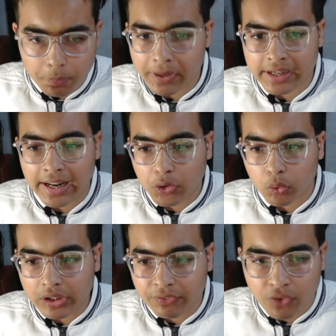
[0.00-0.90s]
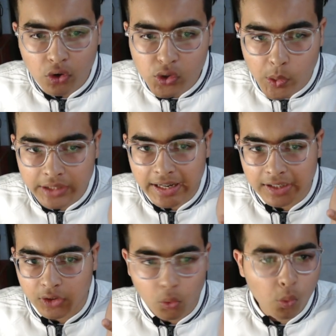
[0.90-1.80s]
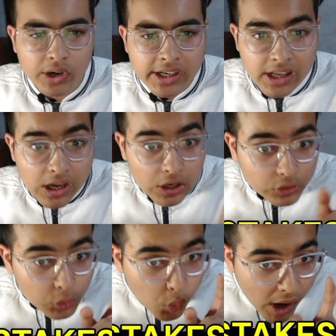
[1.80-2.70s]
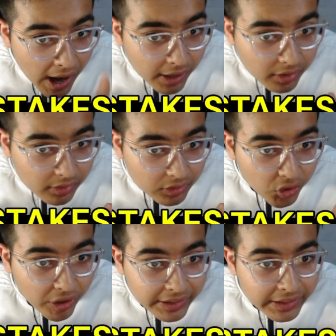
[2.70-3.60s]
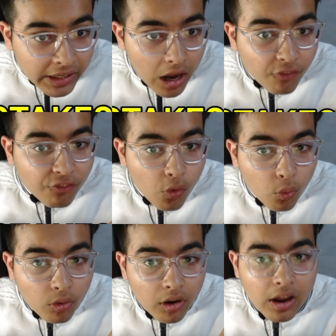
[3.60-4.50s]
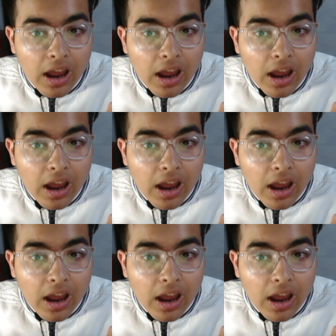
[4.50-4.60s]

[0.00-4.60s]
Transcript: knight to d4, you attack the queen, you are threatening a fork.